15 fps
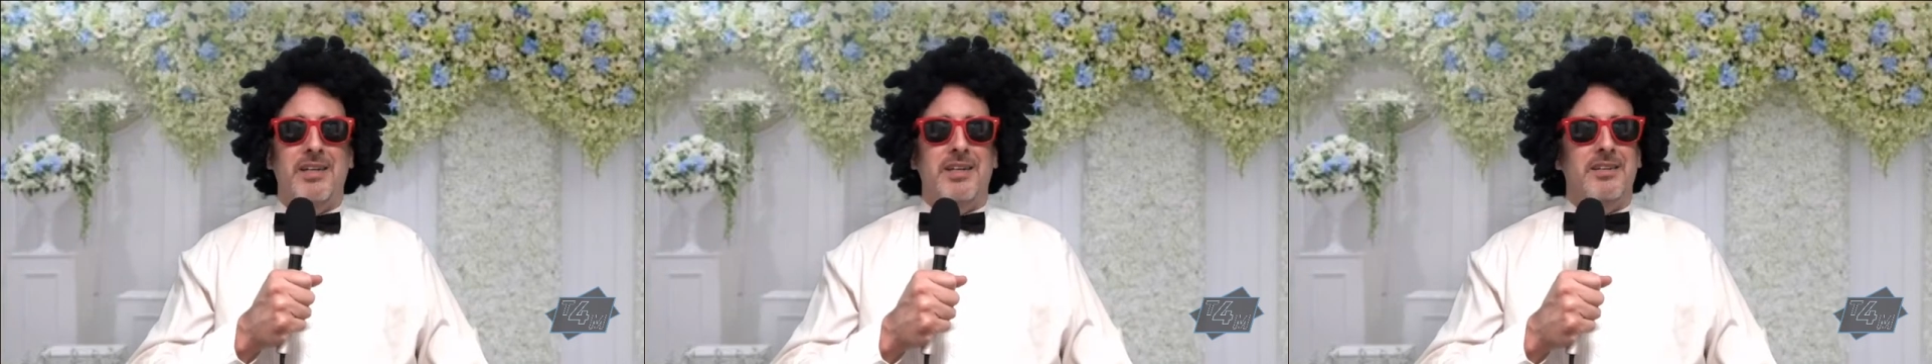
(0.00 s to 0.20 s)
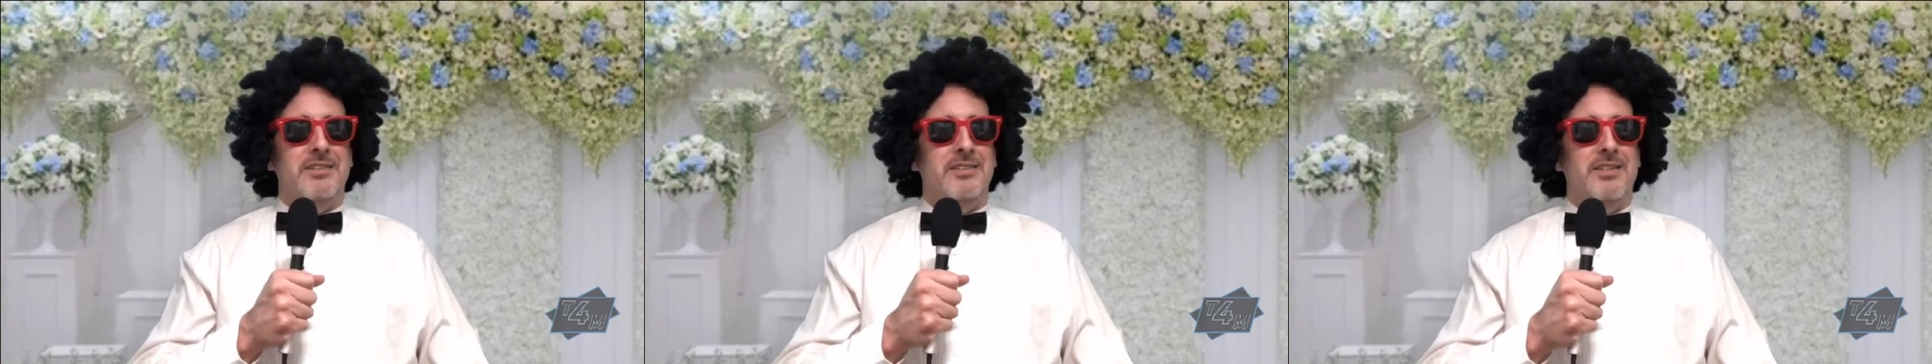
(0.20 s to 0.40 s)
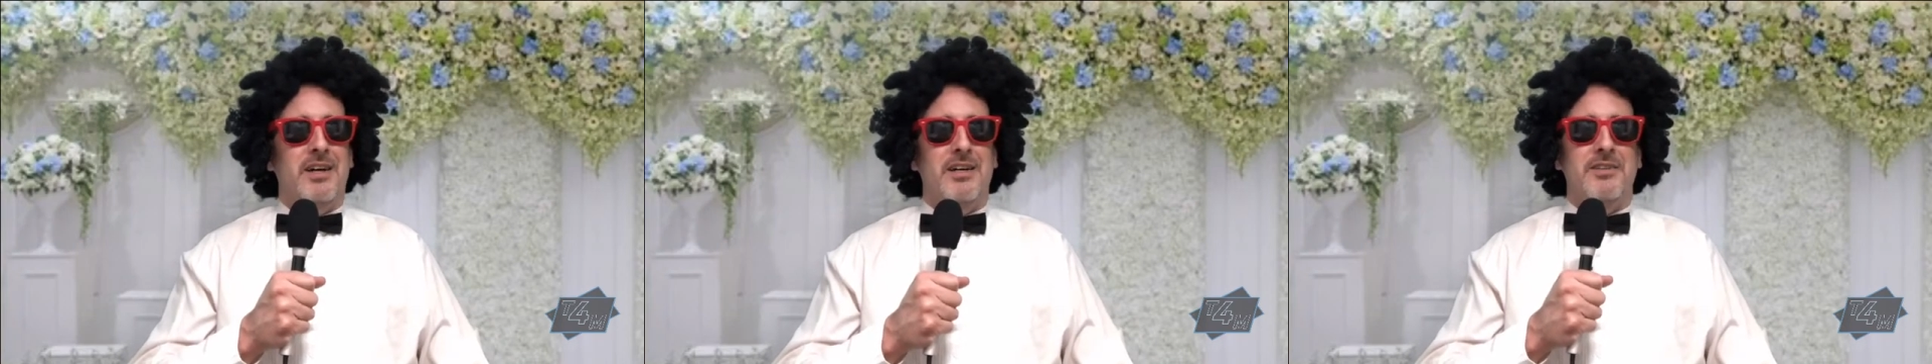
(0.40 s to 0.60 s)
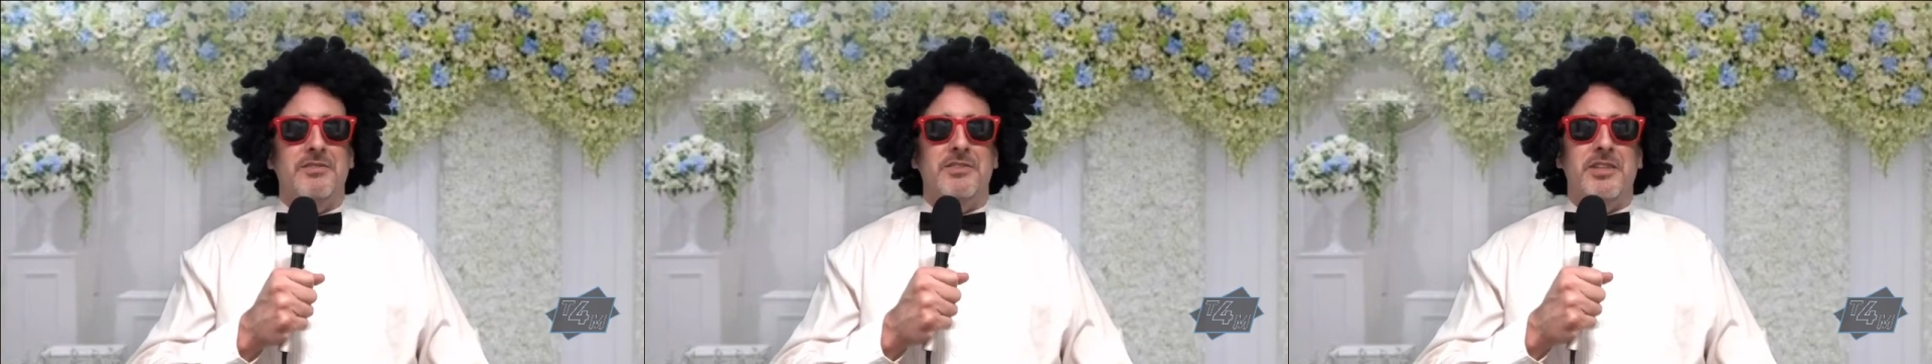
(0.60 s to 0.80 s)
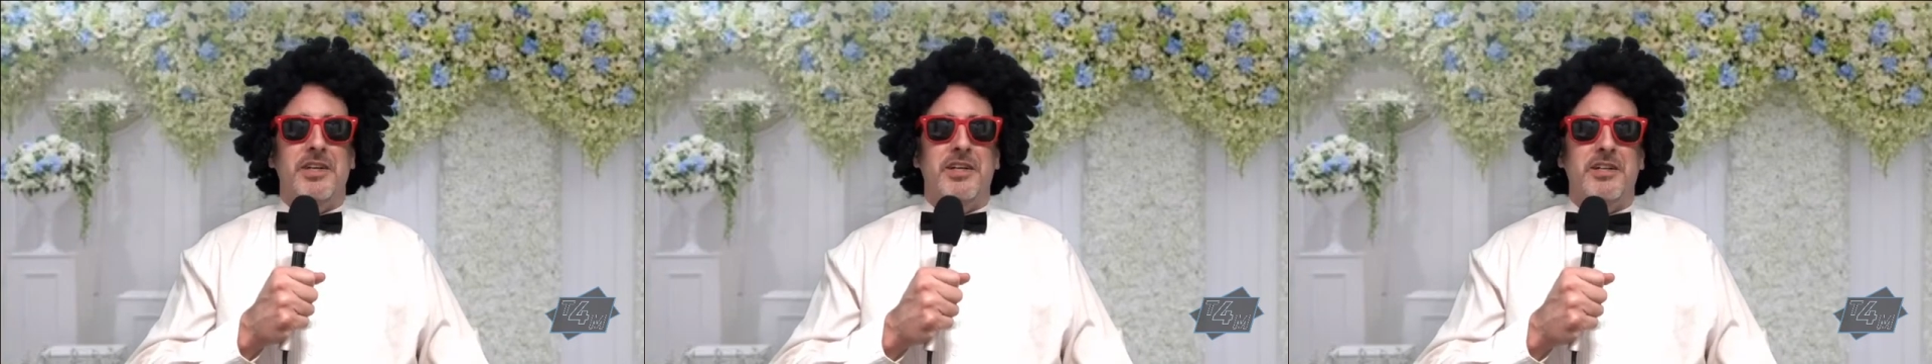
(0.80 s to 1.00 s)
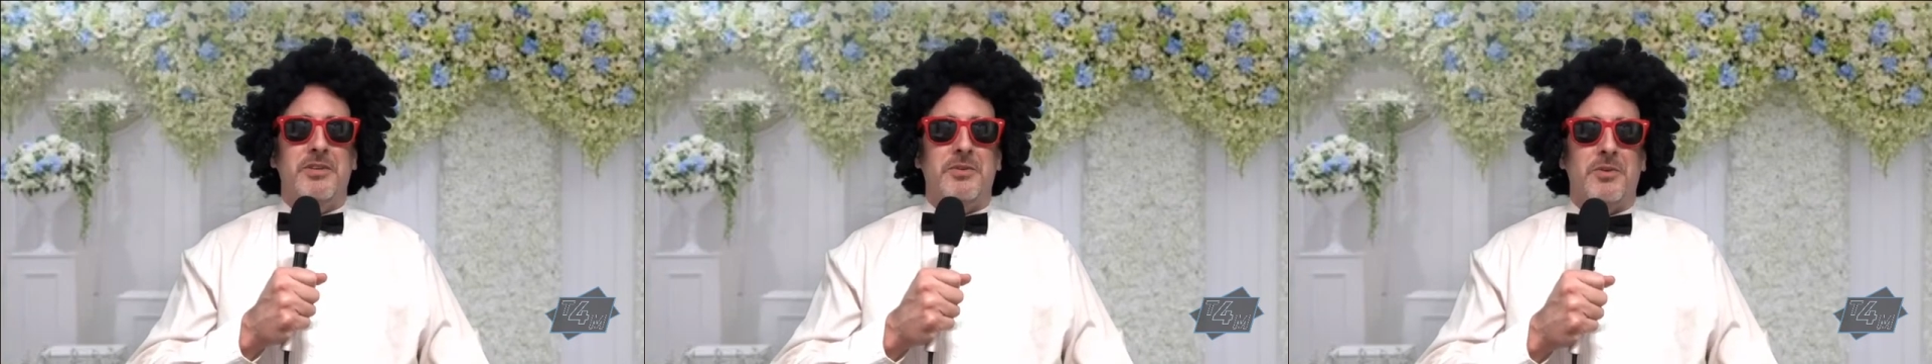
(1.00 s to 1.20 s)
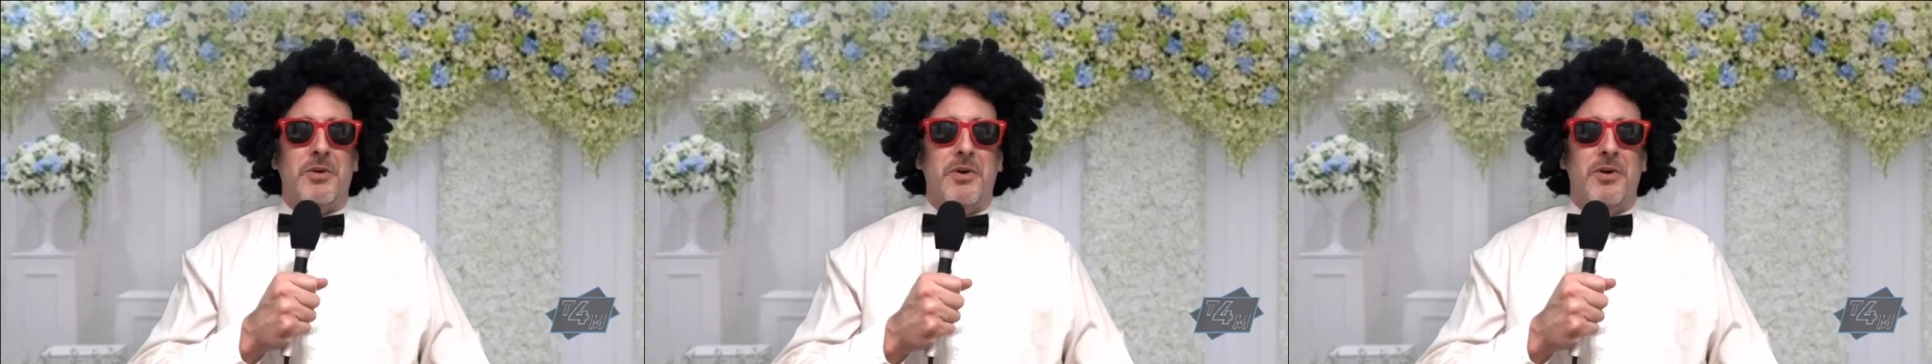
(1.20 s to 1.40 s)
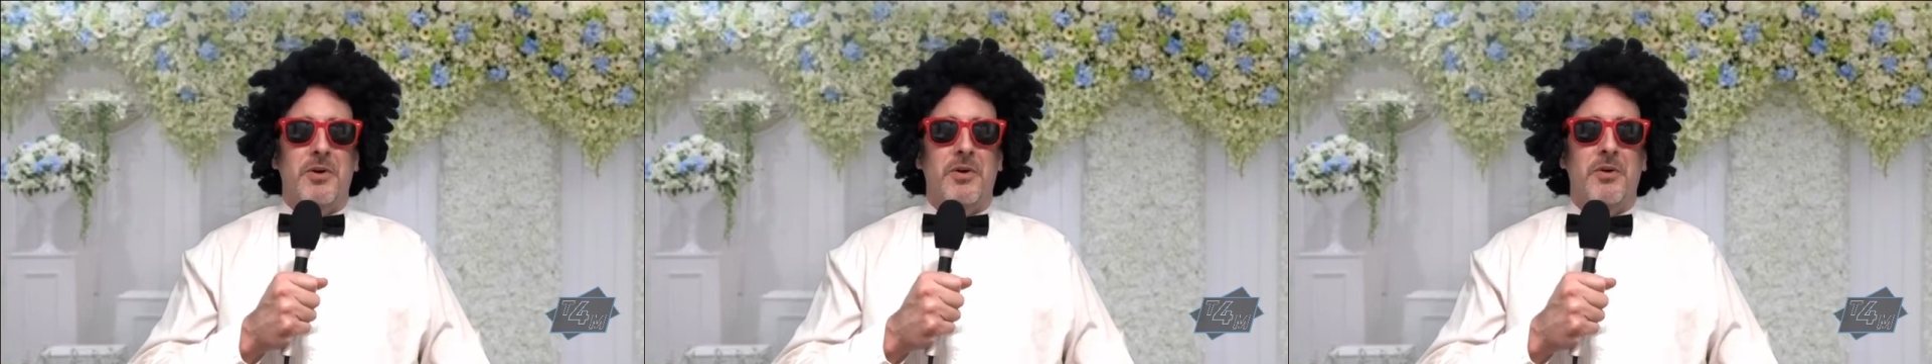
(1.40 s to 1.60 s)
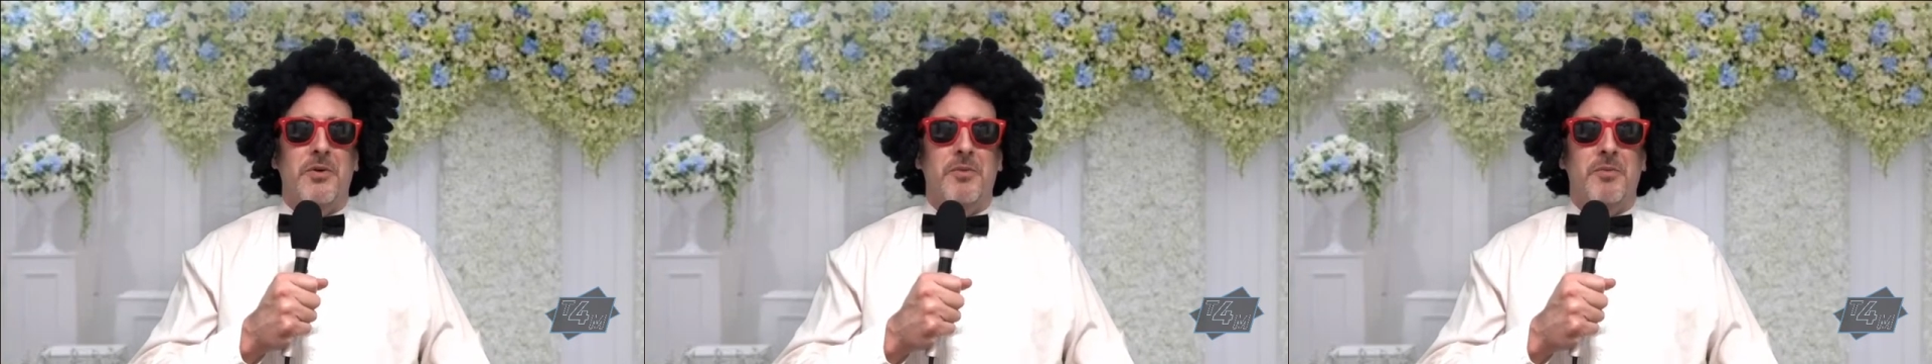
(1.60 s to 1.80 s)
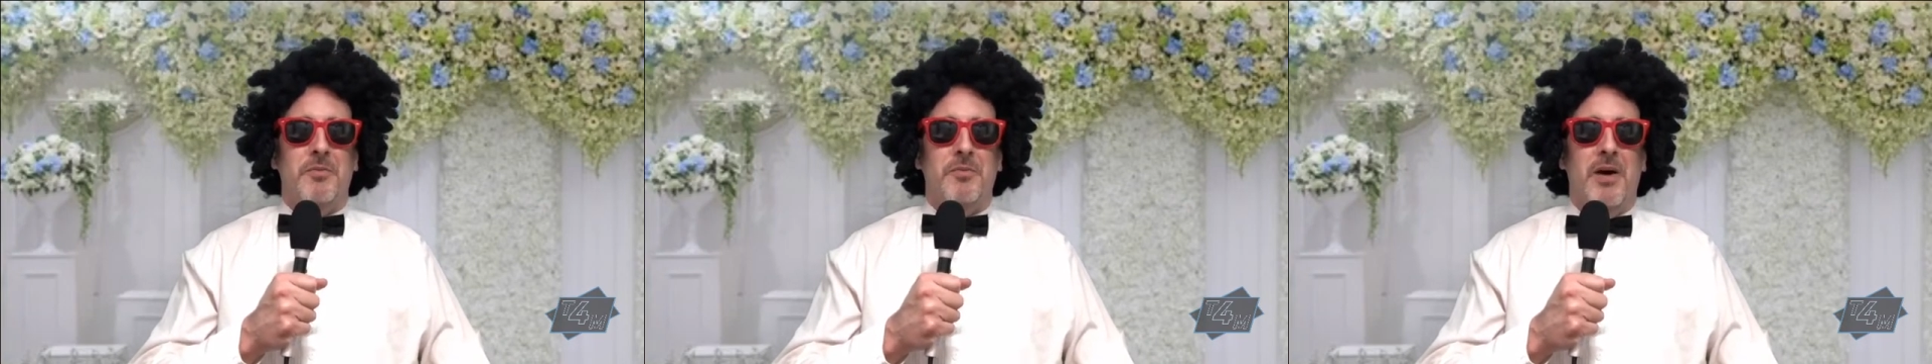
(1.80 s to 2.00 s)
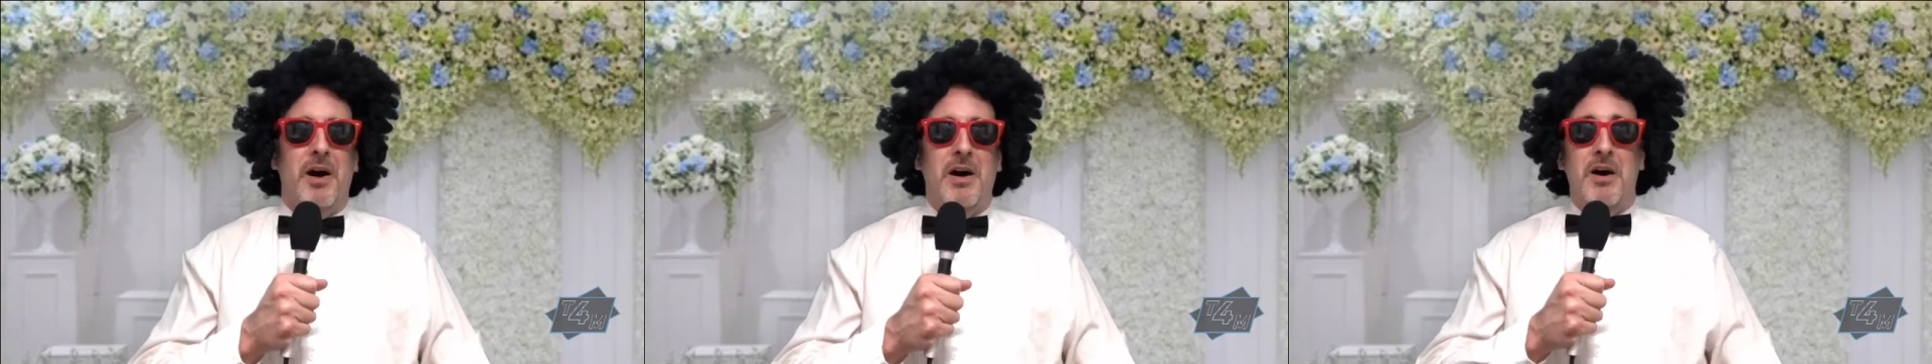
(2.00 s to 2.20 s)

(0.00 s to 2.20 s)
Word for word: and lovely groom.